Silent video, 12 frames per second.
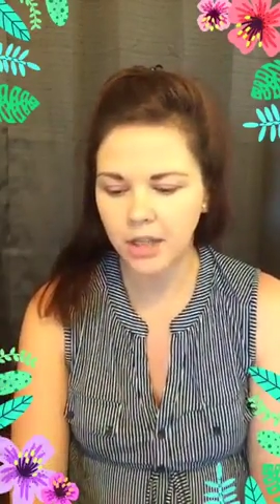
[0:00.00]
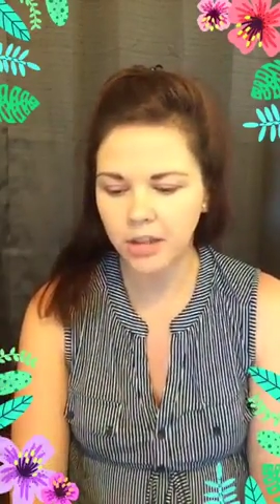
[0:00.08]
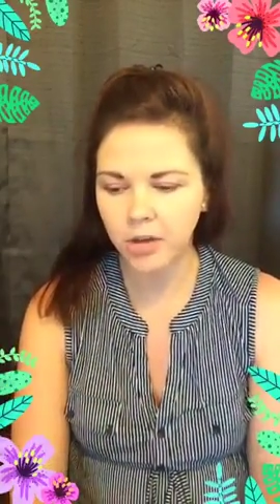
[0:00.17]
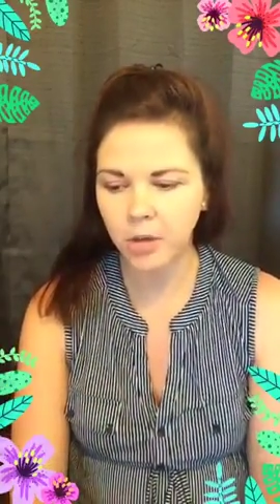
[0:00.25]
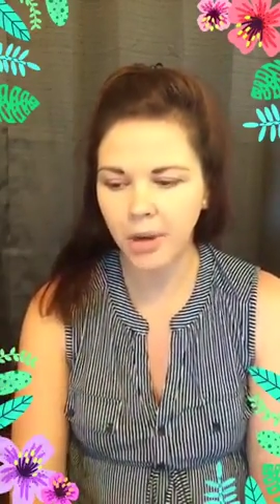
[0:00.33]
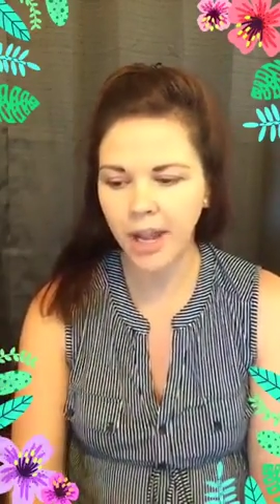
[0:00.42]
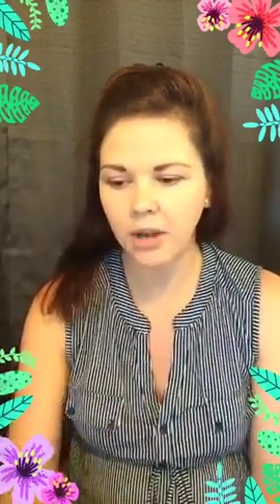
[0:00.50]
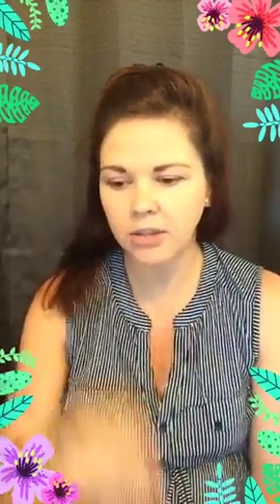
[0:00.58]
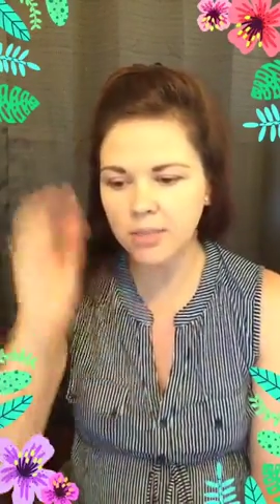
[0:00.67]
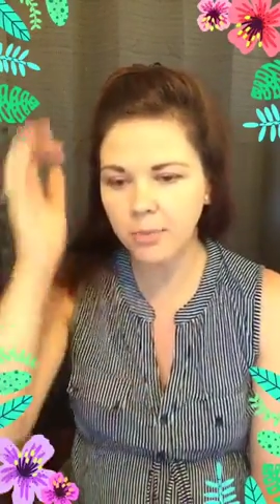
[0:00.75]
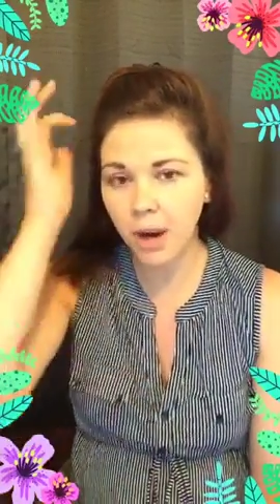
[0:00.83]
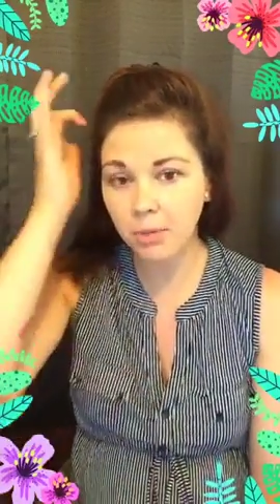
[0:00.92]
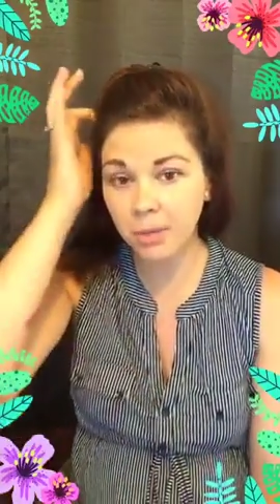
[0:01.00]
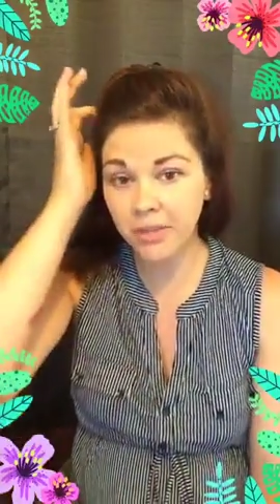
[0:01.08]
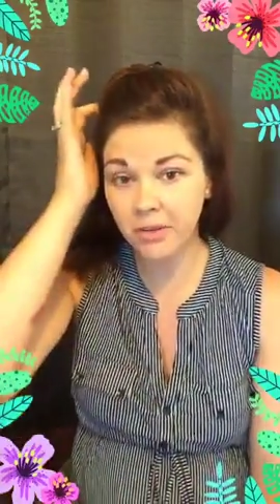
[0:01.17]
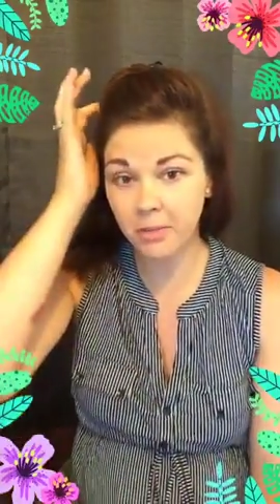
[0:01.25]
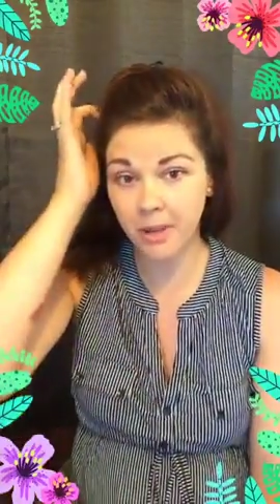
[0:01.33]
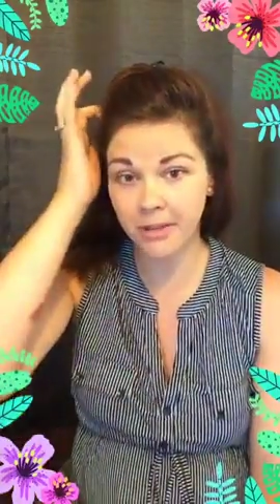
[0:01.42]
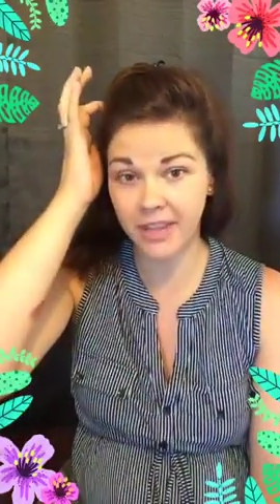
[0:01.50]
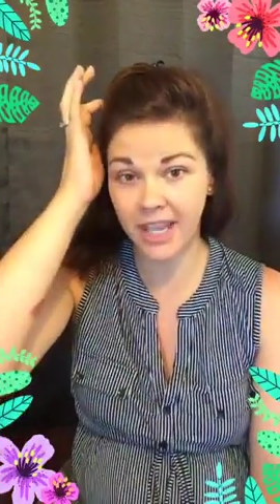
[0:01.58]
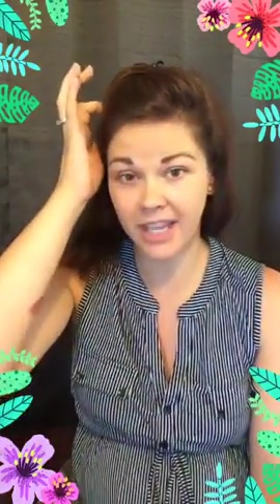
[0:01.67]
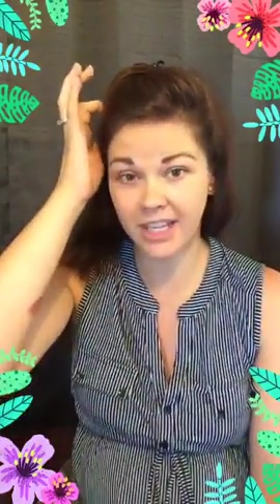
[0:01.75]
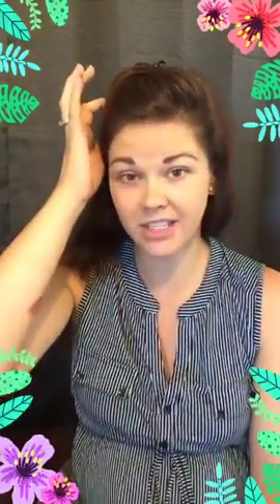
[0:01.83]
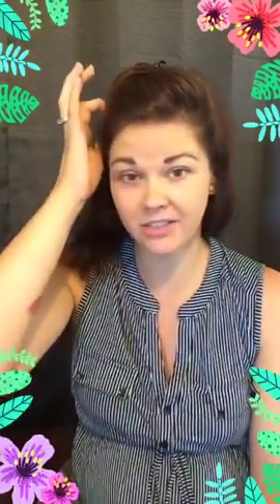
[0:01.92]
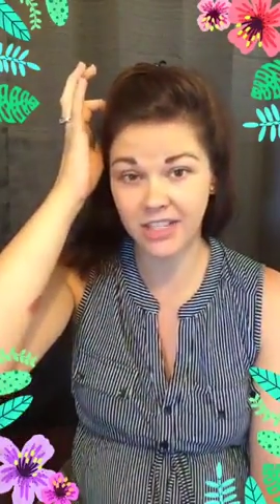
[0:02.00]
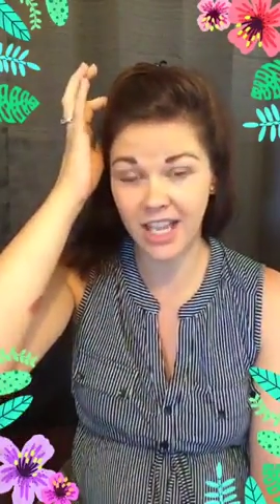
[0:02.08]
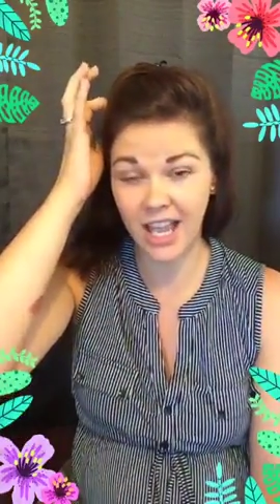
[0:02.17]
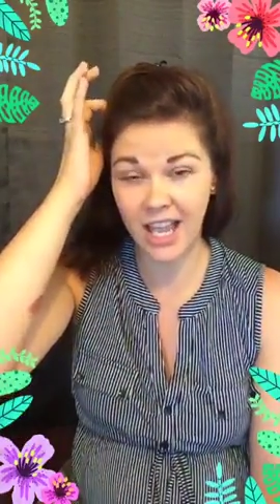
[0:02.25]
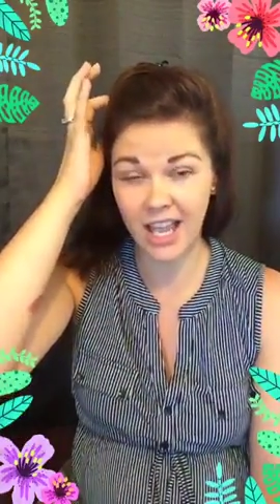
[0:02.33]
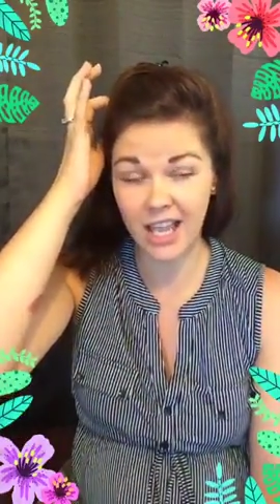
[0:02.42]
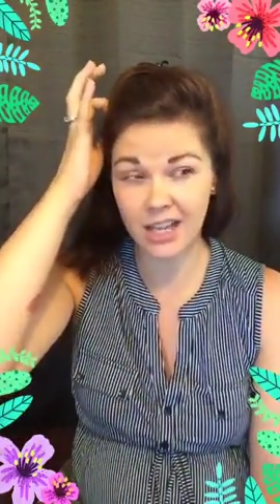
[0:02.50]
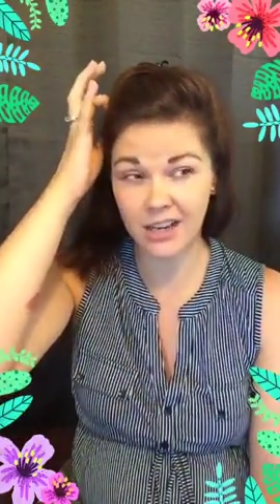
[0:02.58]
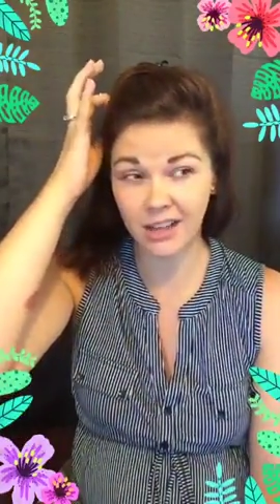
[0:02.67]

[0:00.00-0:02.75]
Throughout, probably from about the age of 10,